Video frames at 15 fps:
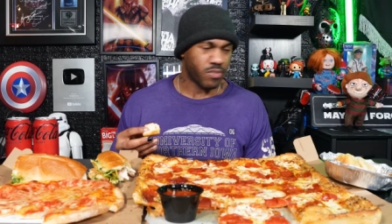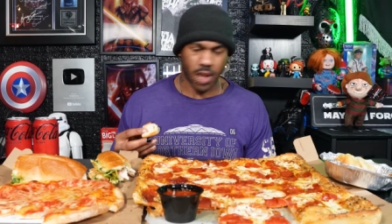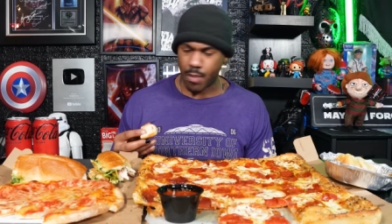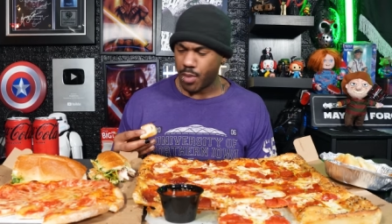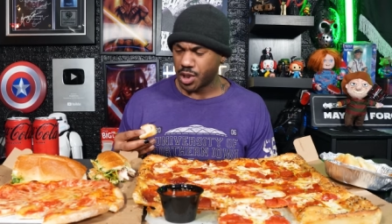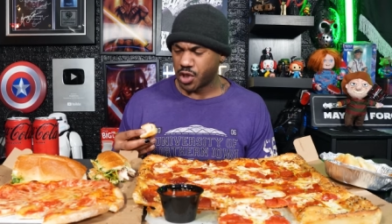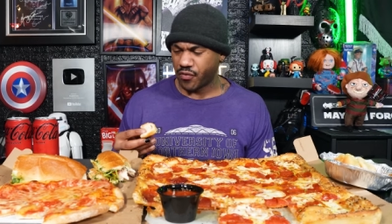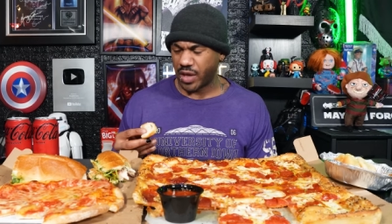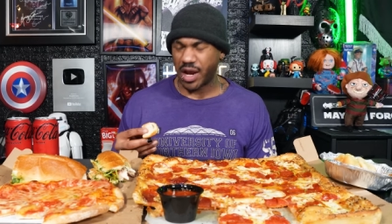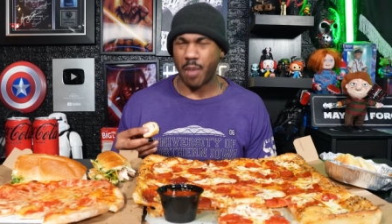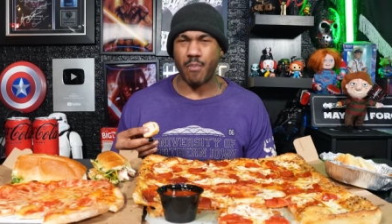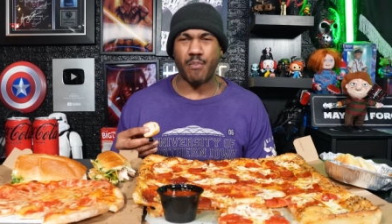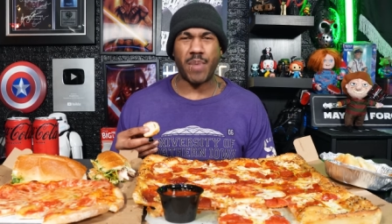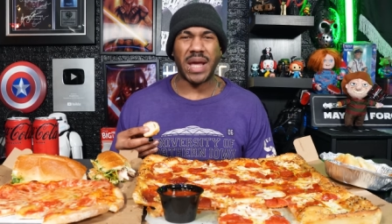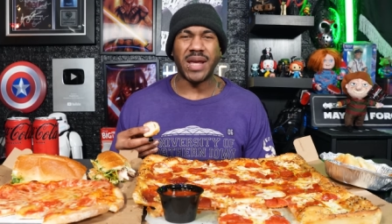much of like a
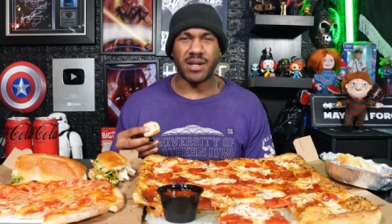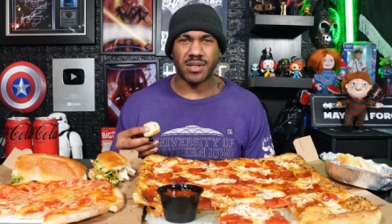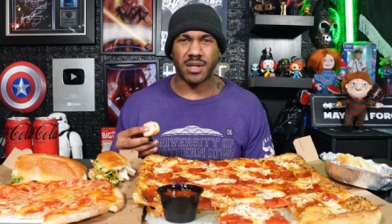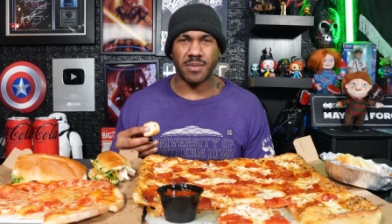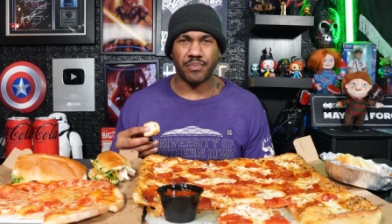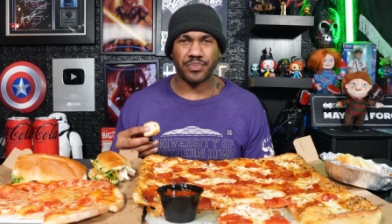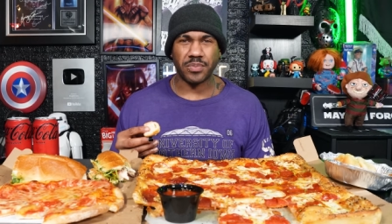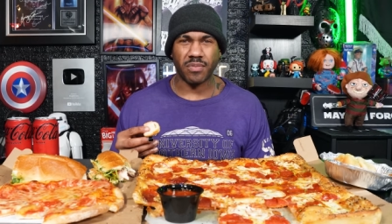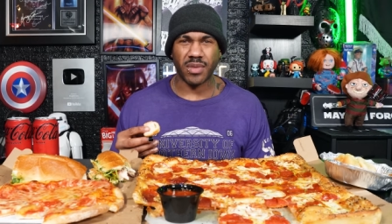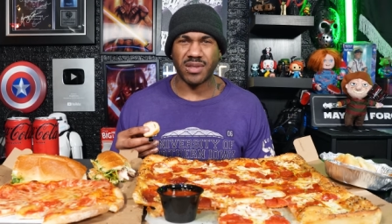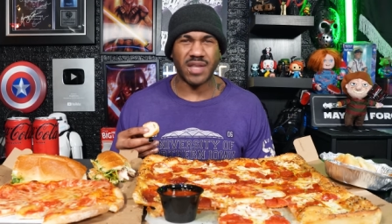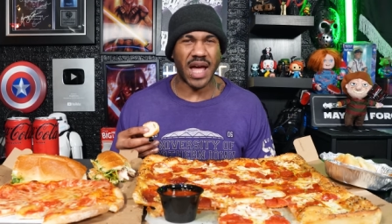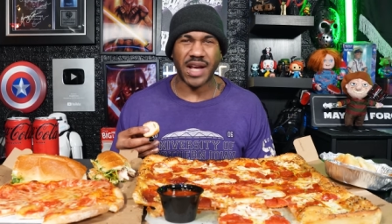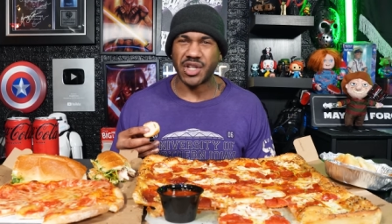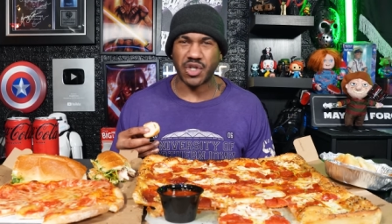baked
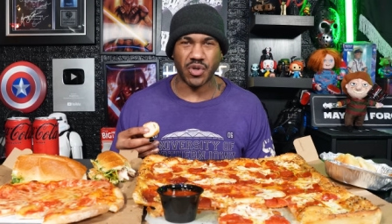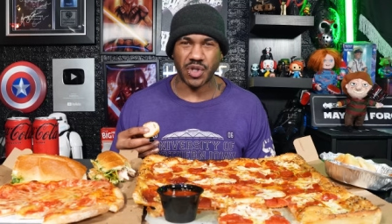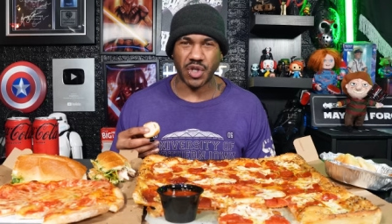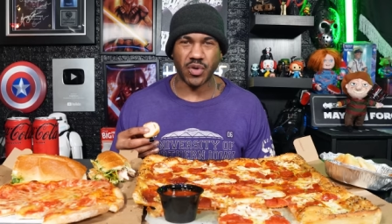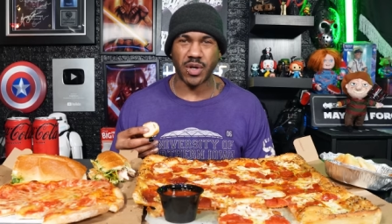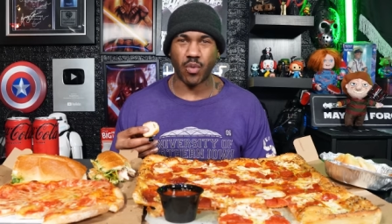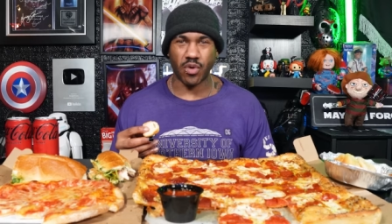texture to it,